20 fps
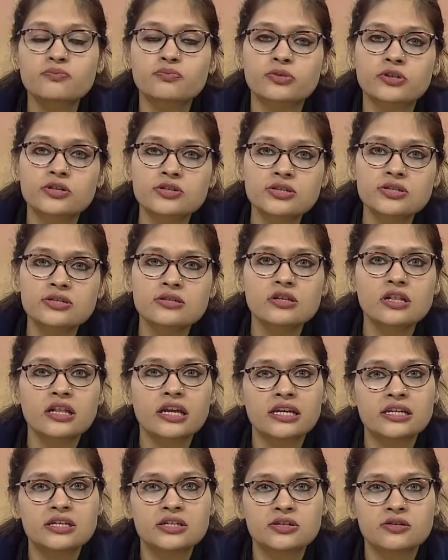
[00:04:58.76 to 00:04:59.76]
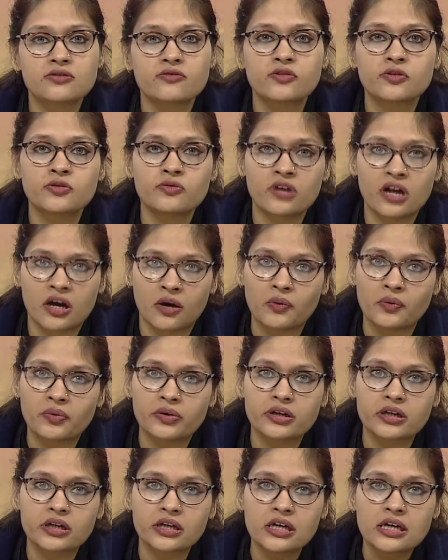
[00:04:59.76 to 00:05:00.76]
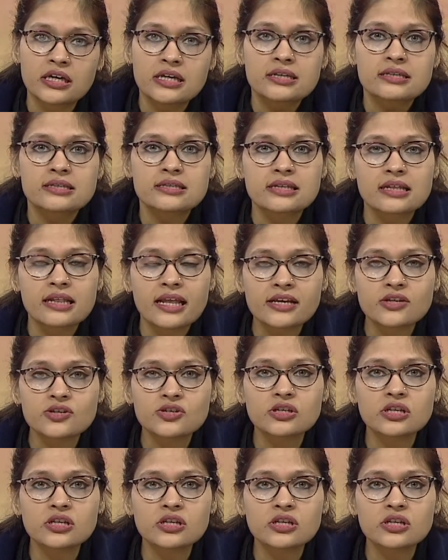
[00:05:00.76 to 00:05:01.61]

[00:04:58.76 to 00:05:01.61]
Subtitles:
personal interview round. Selection